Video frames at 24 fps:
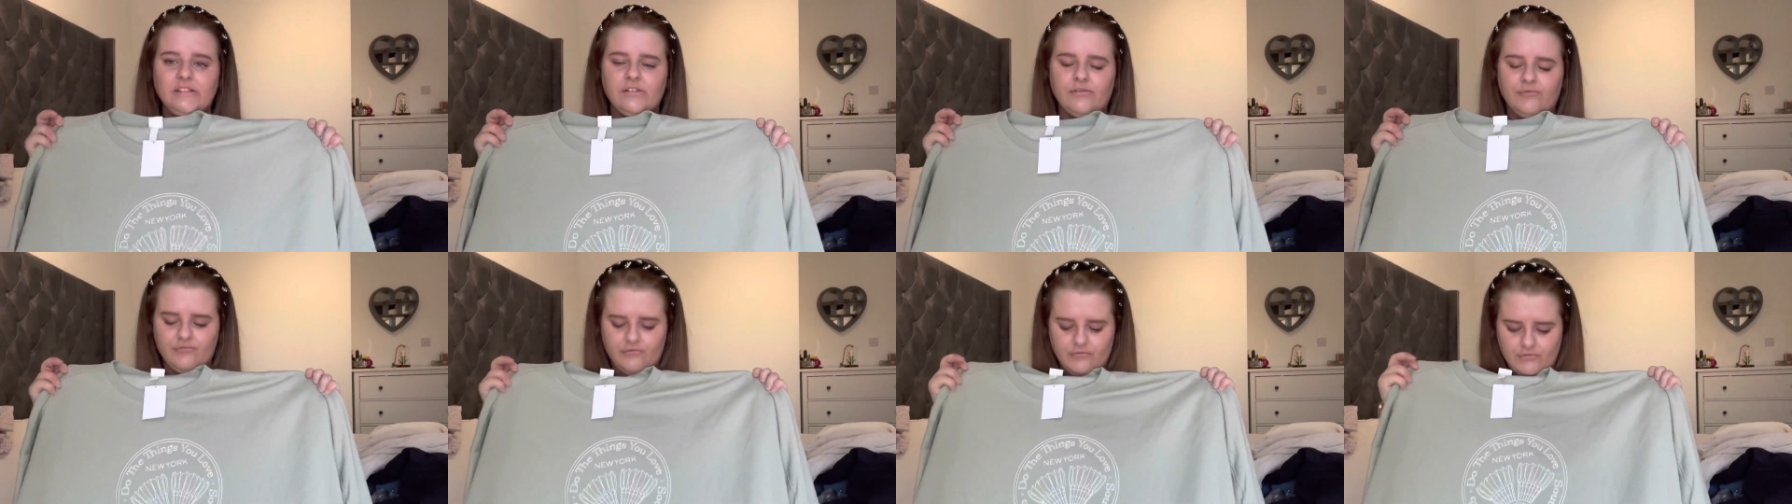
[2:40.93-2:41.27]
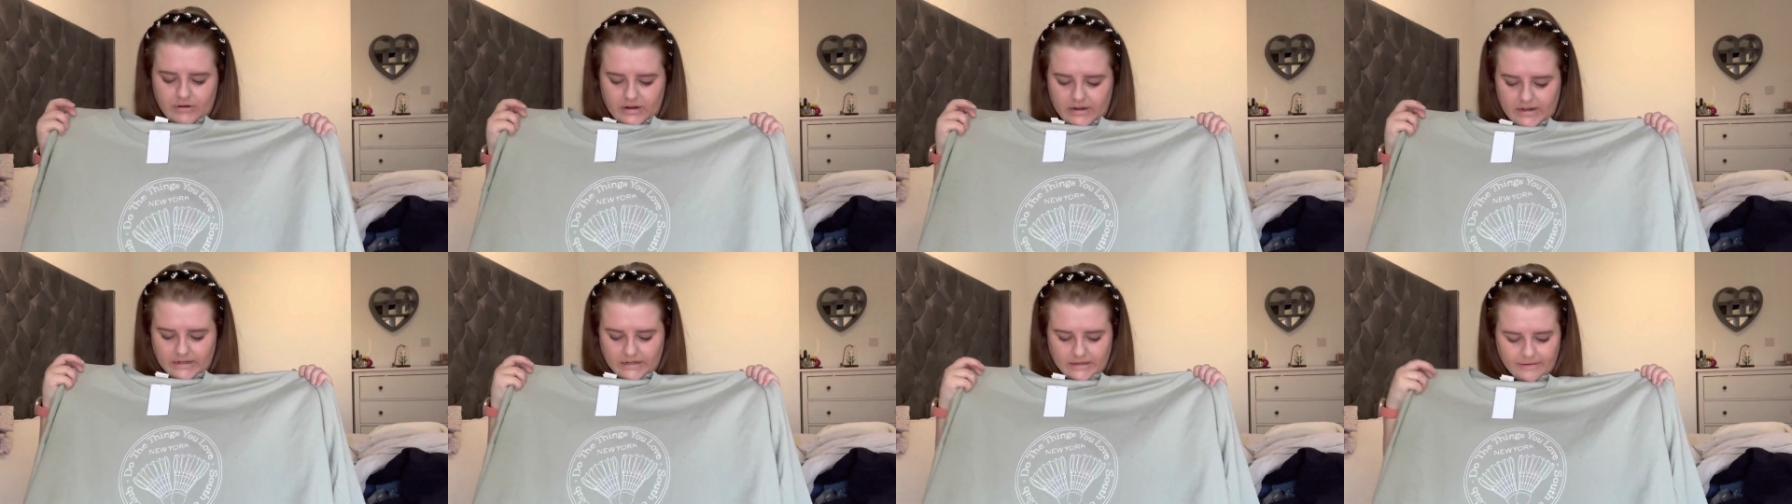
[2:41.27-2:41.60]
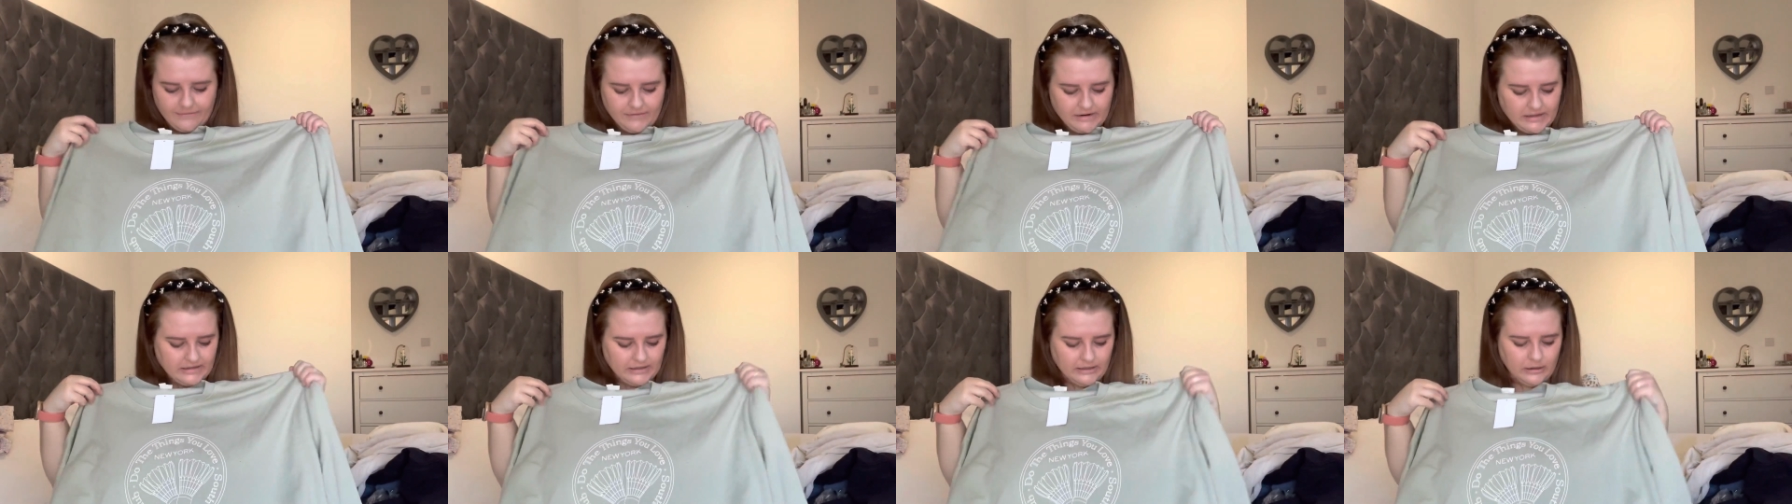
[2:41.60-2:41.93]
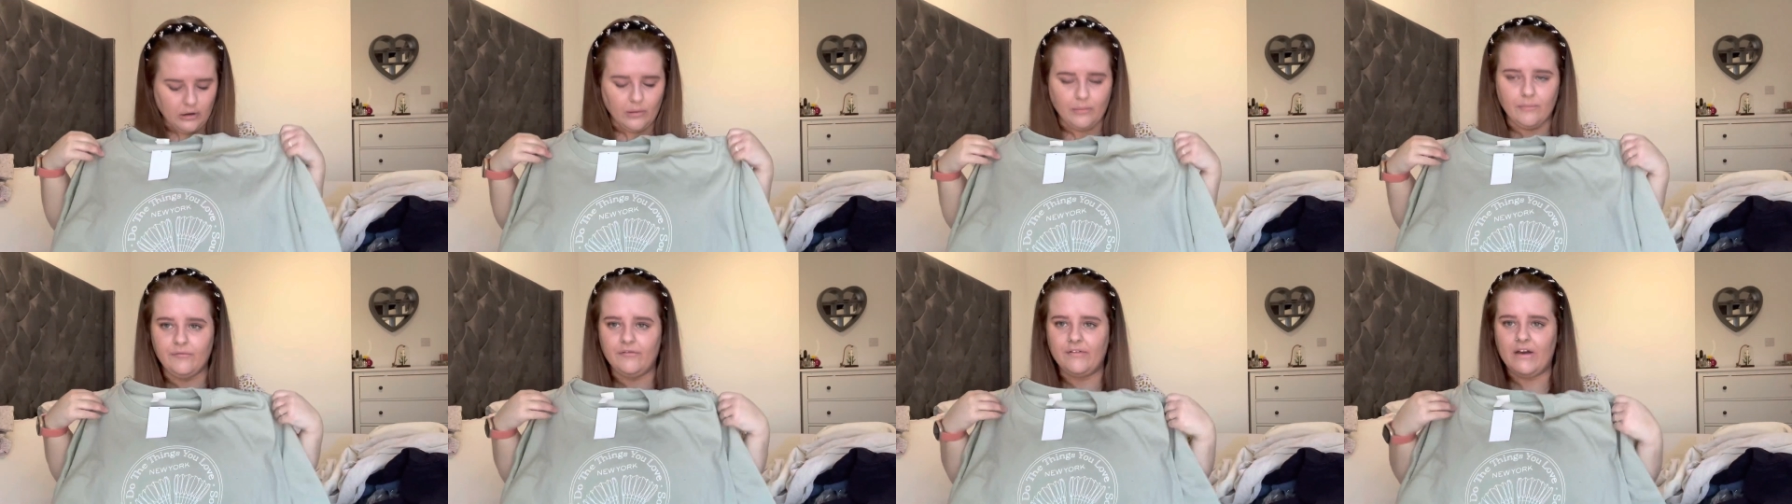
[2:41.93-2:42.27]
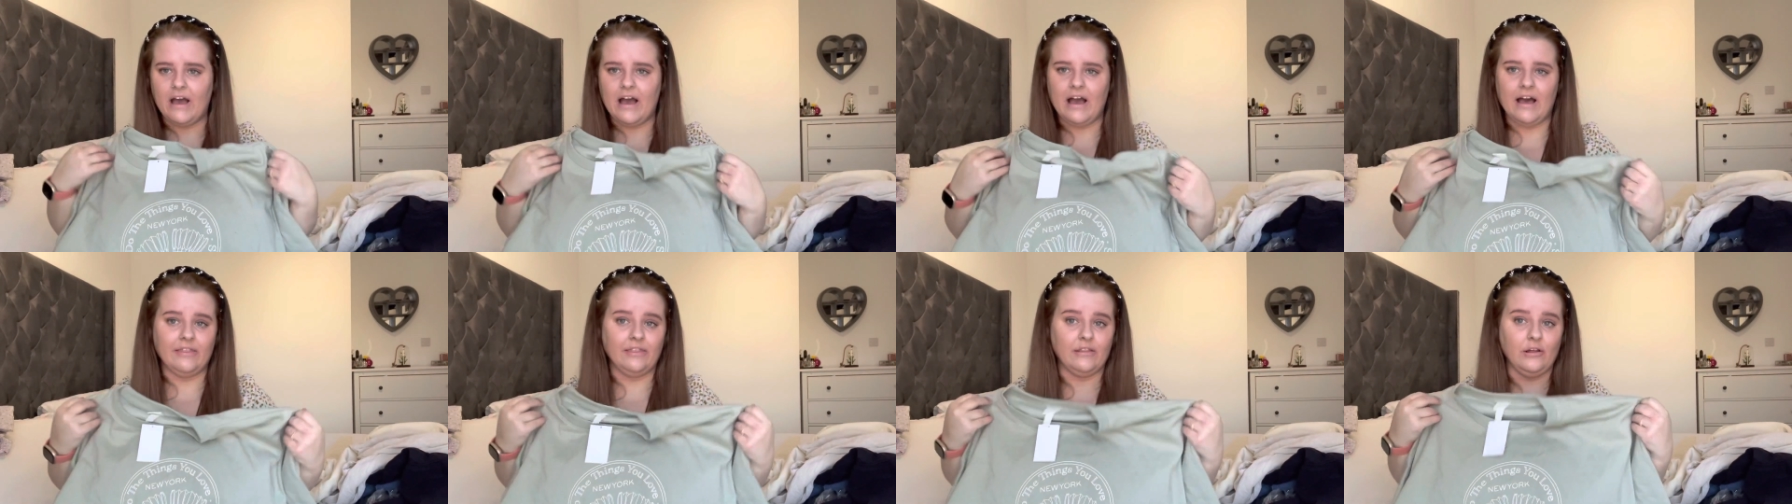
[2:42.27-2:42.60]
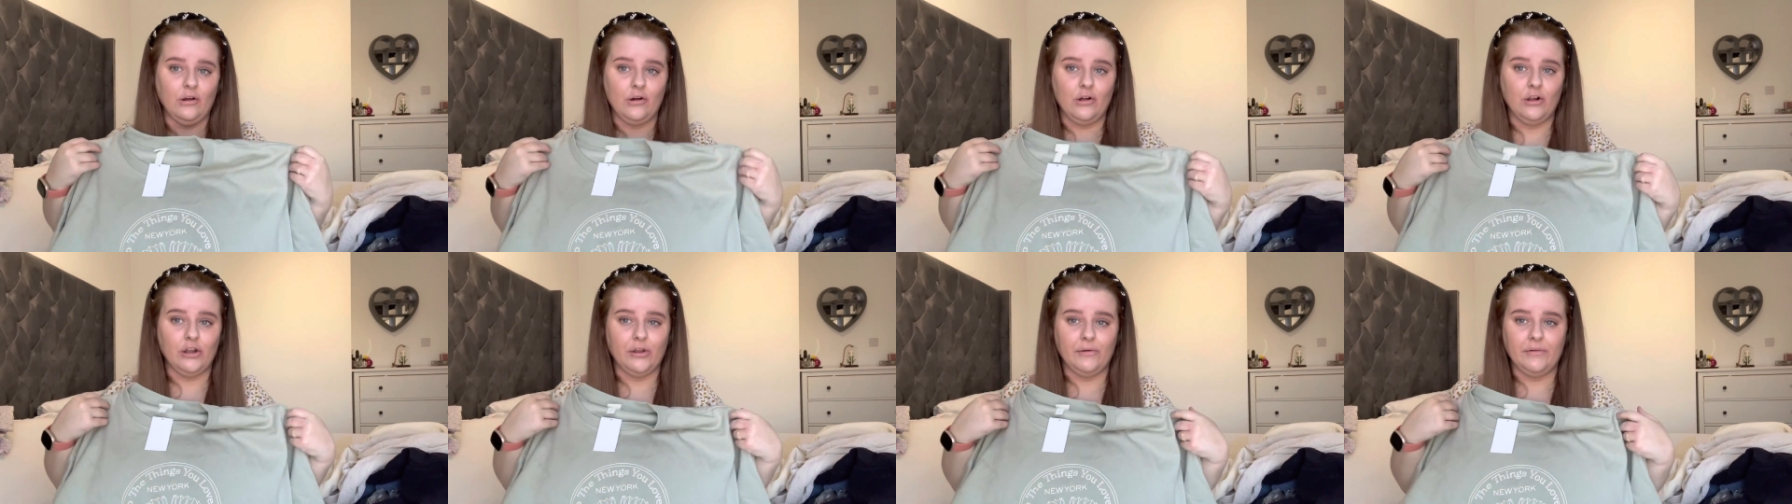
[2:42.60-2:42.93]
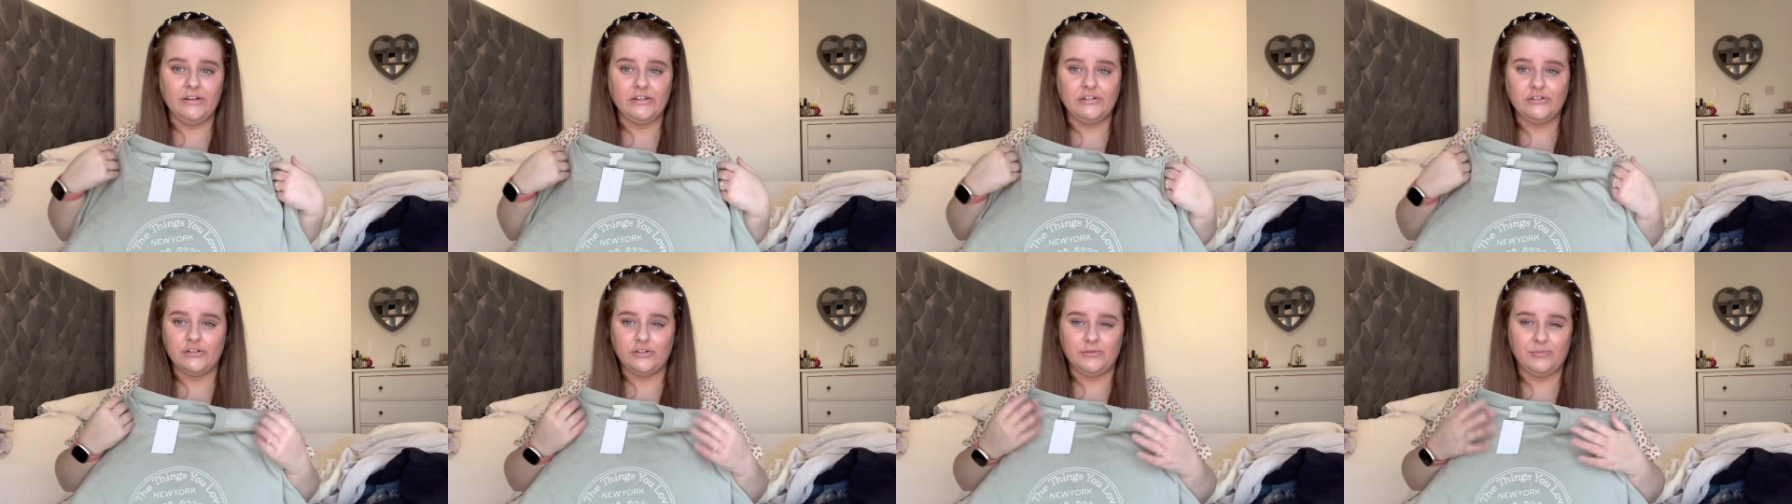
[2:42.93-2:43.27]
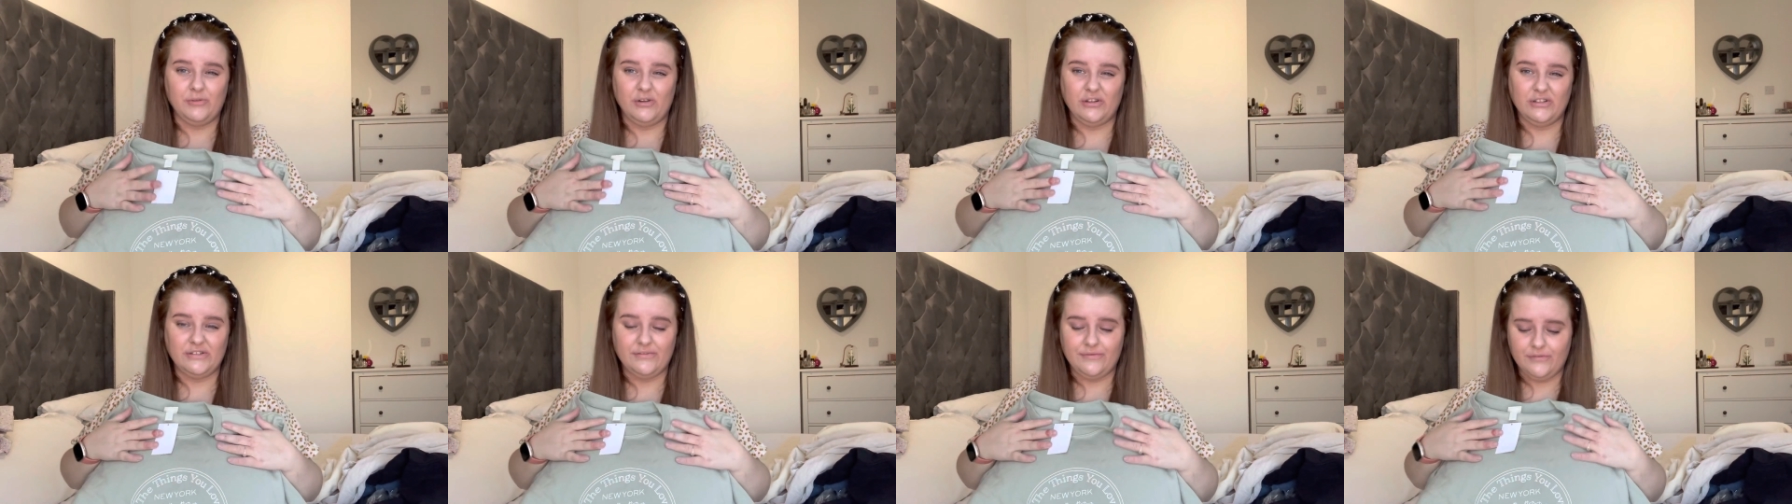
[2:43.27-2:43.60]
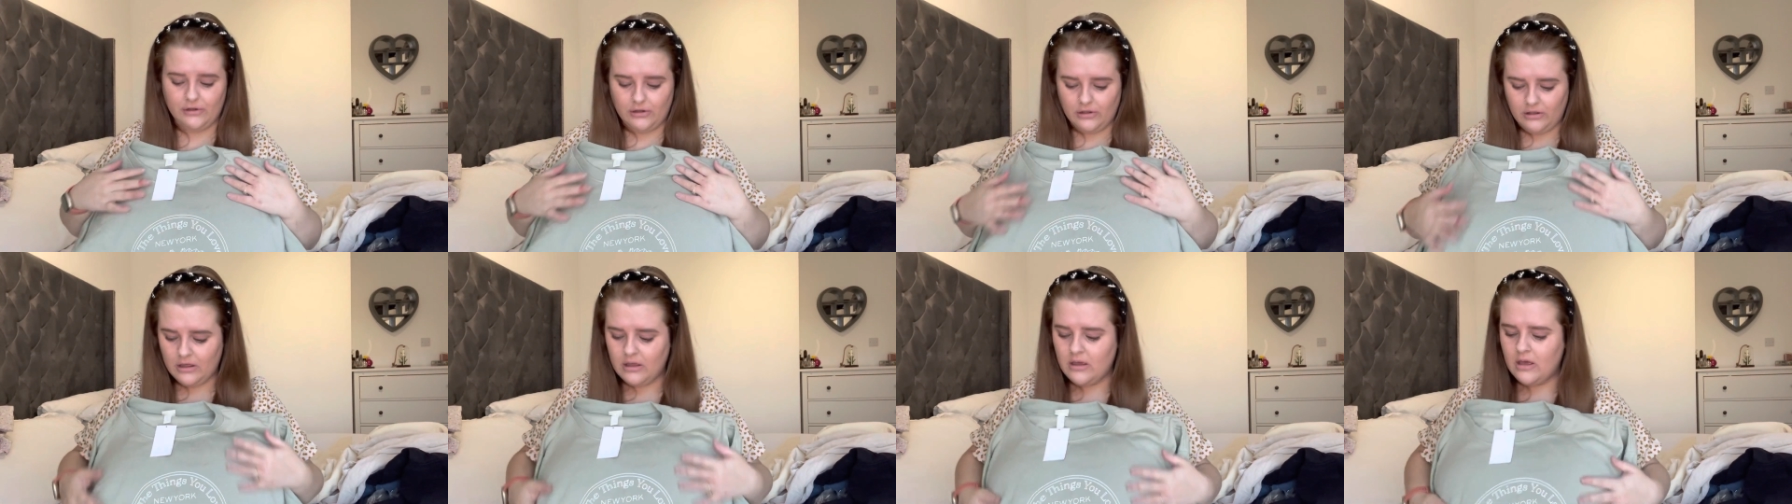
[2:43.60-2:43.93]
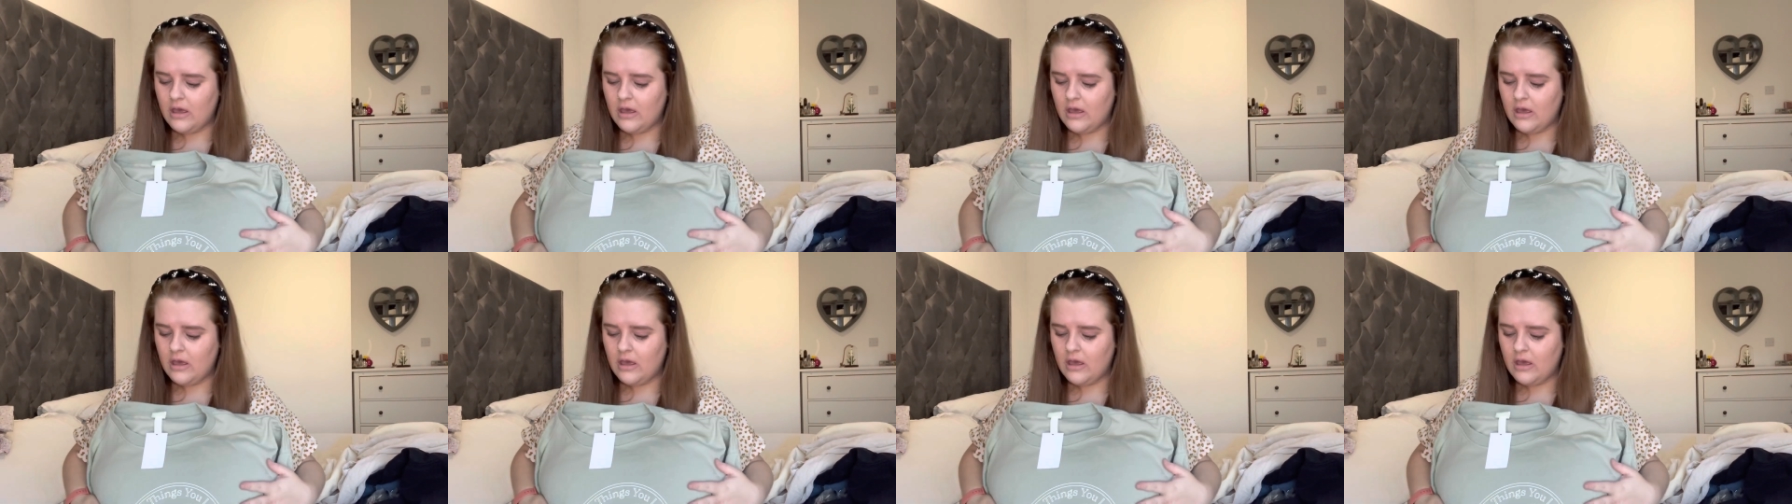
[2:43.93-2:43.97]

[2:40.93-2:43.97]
really, really comfy and the colour is just beautiful.